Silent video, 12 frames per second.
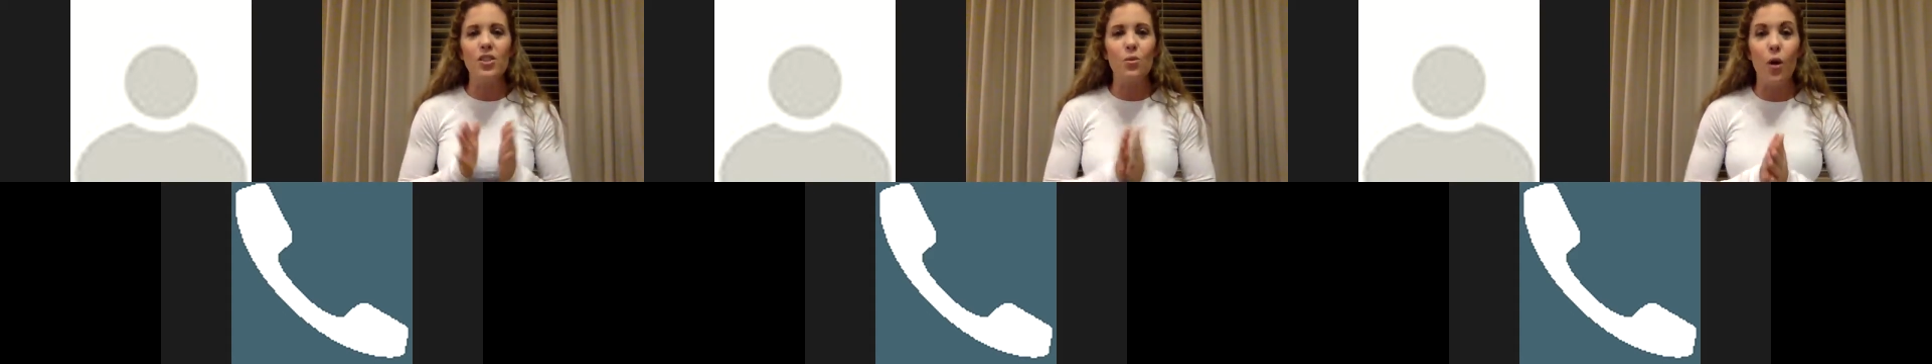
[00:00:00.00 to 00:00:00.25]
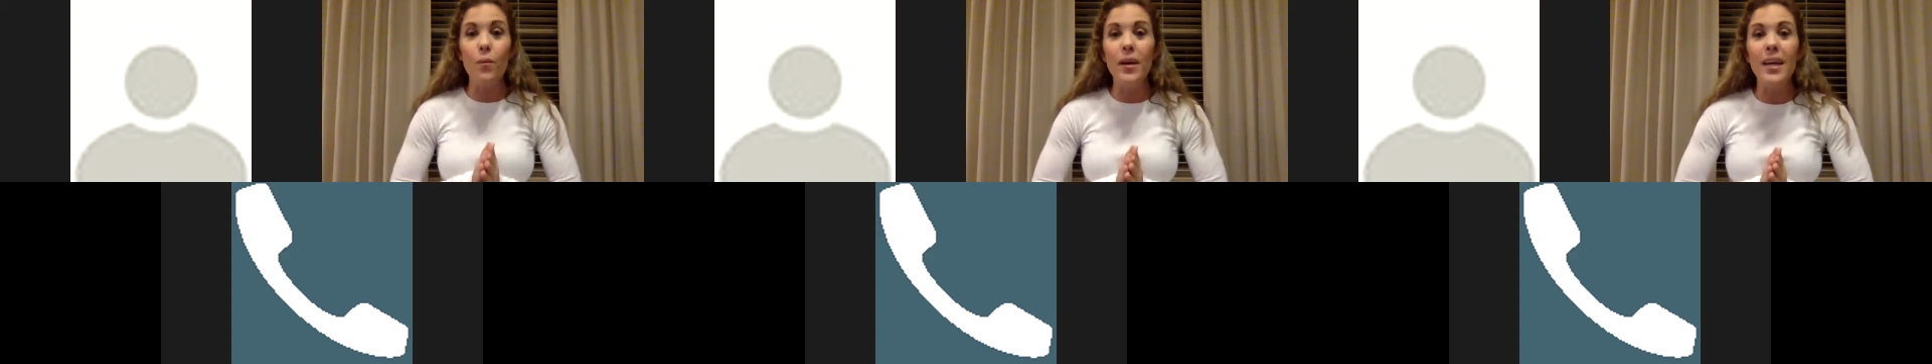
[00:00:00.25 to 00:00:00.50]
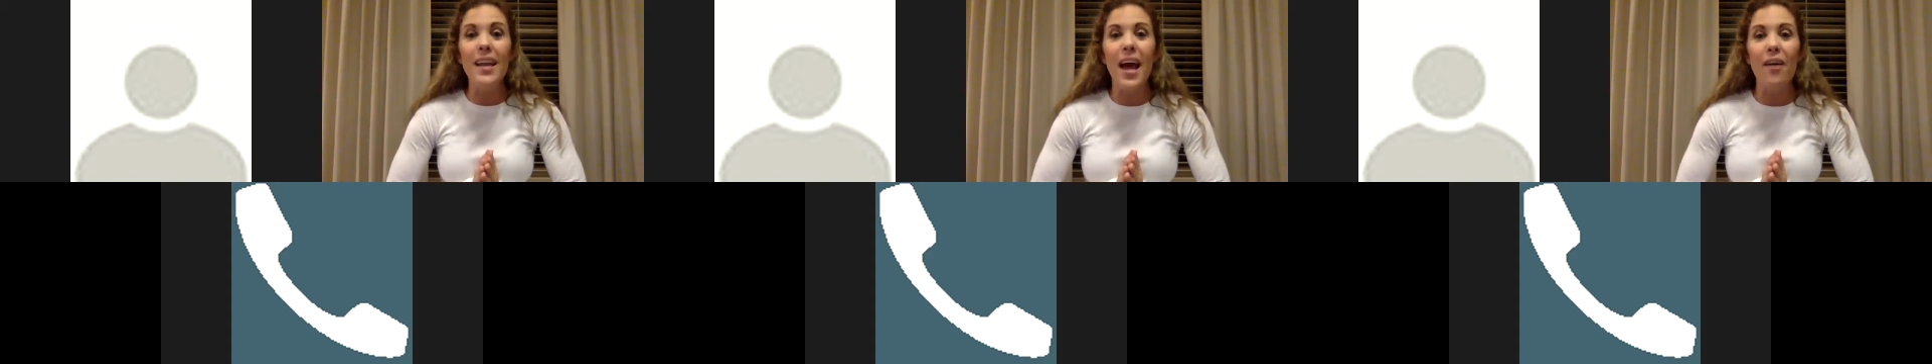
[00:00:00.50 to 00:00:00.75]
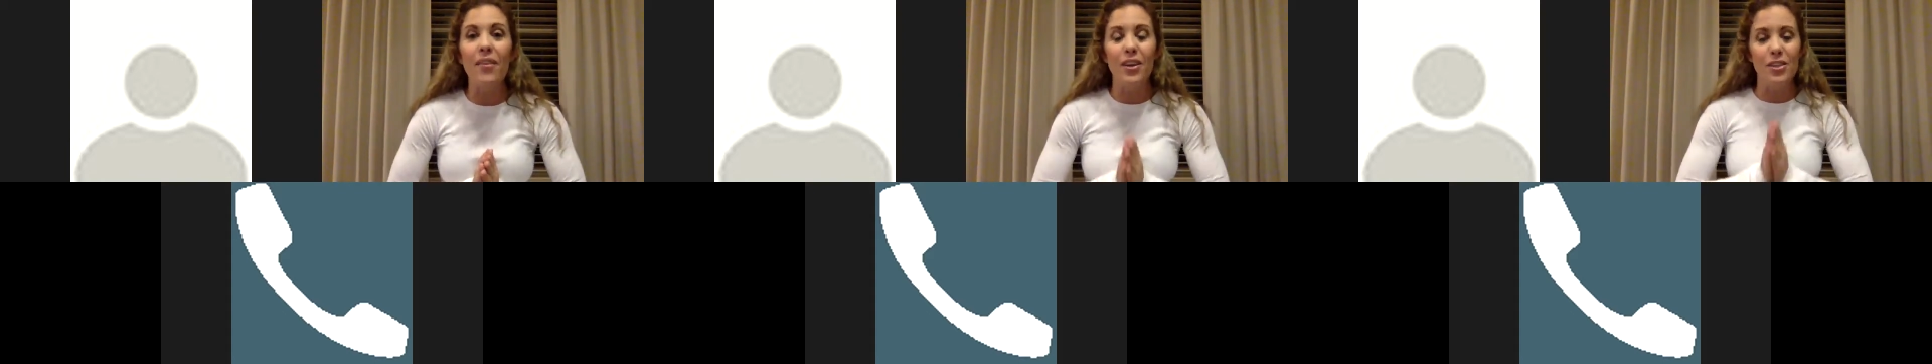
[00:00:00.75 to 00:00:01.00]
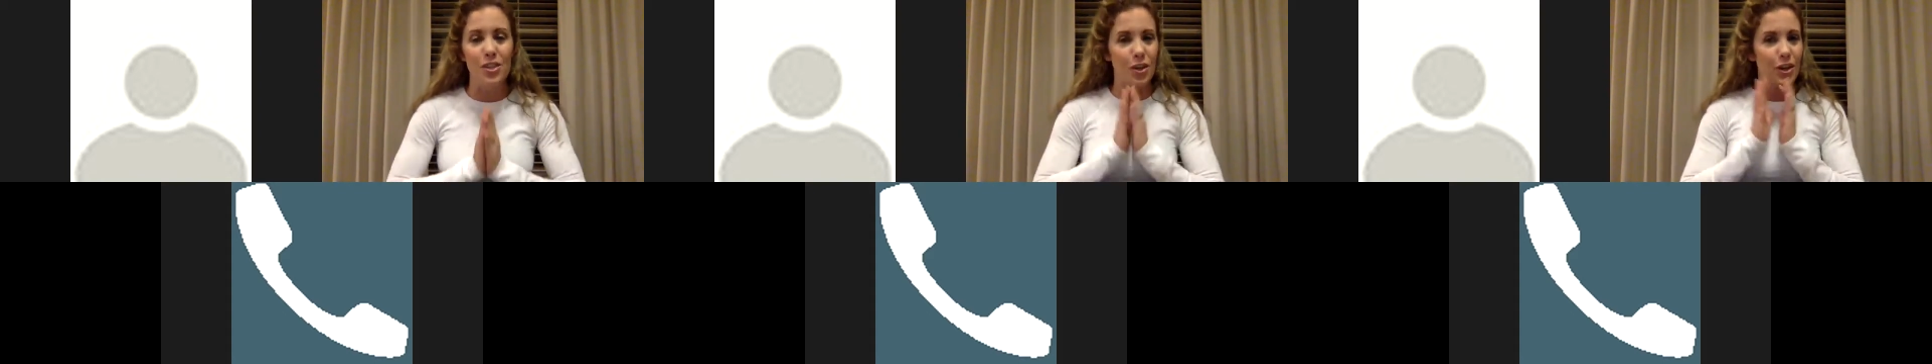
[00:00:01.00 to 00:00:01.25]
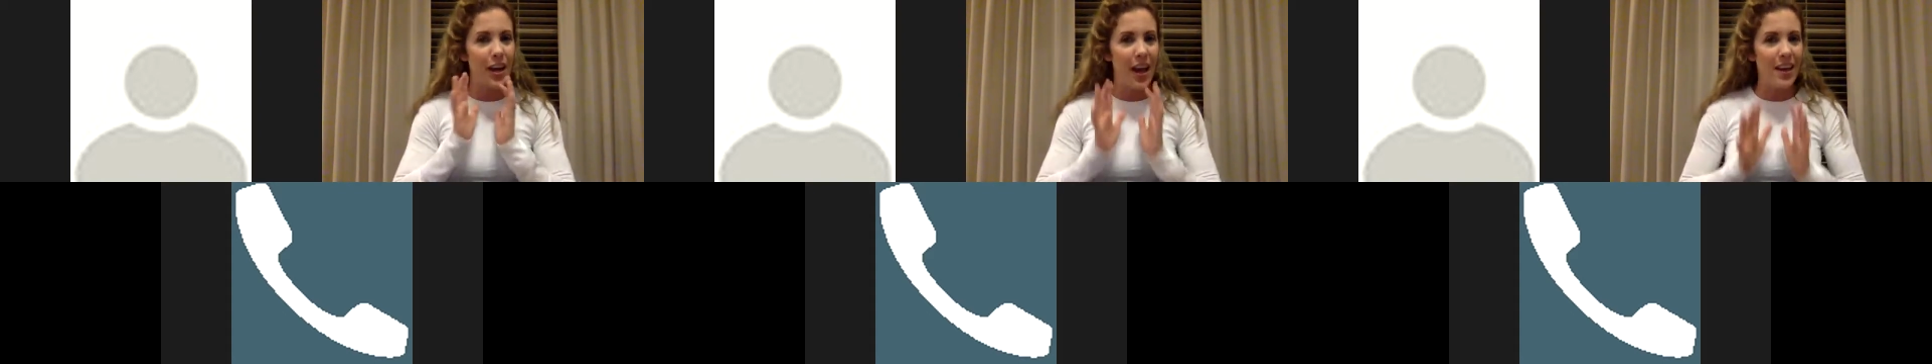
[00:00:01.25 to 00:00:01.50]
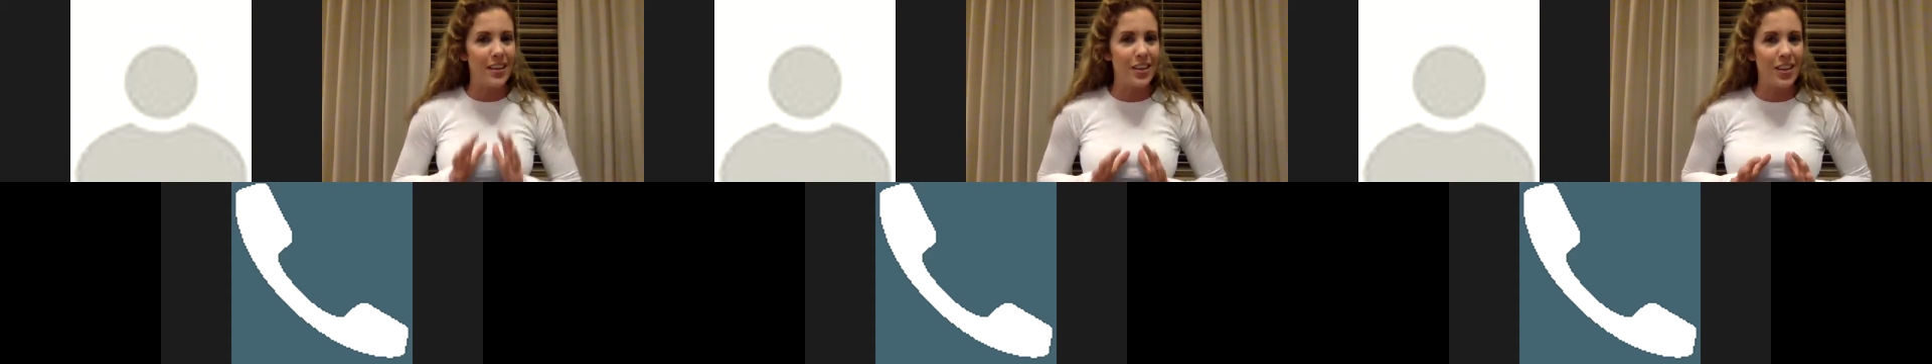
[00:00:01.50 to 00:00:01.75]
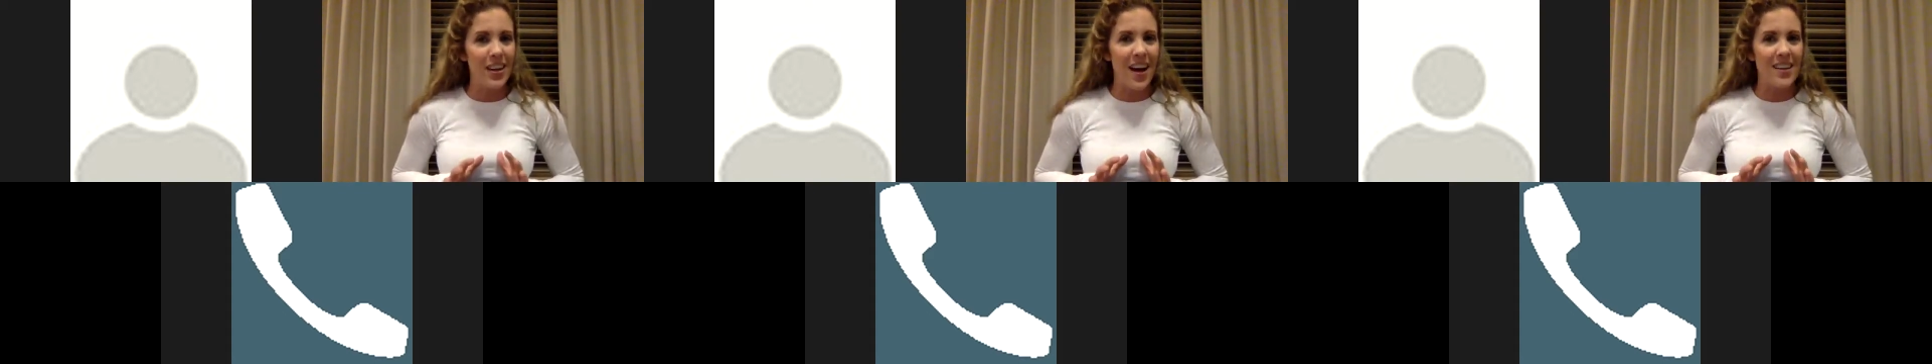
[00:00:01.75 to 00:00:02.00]
throwing it out there to create
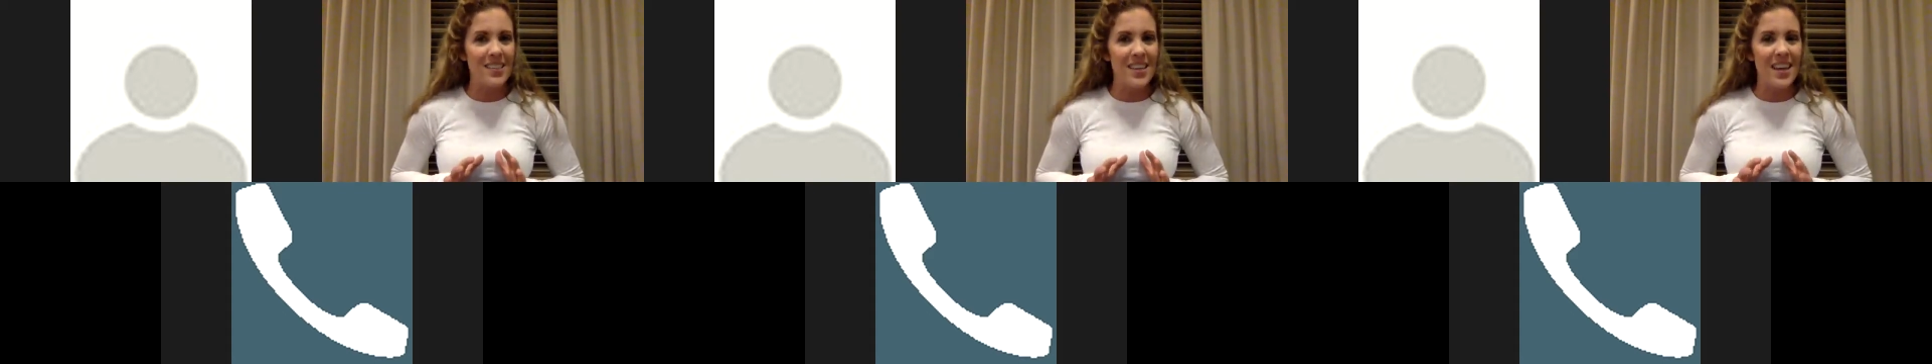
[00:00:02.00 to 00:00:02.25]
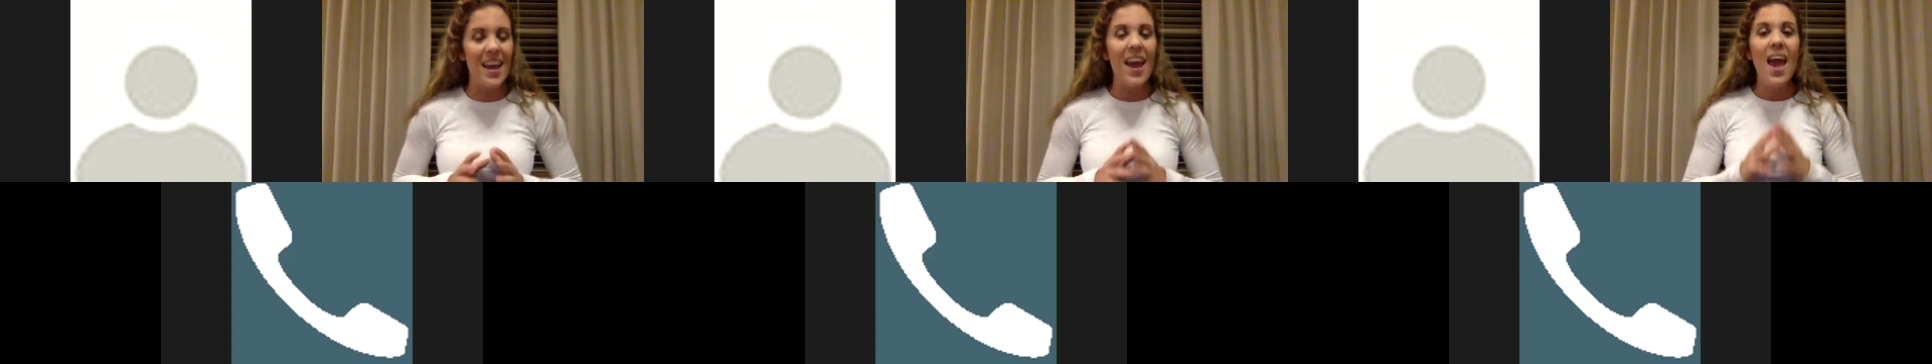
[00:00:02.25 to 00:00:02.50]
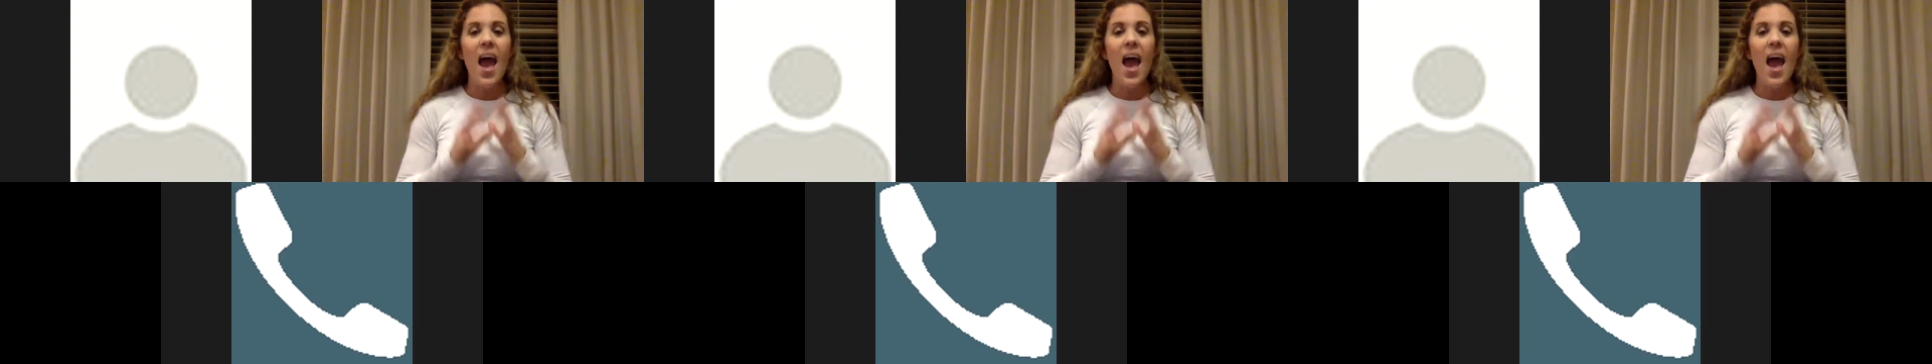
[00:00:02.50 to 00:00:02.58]
curiosity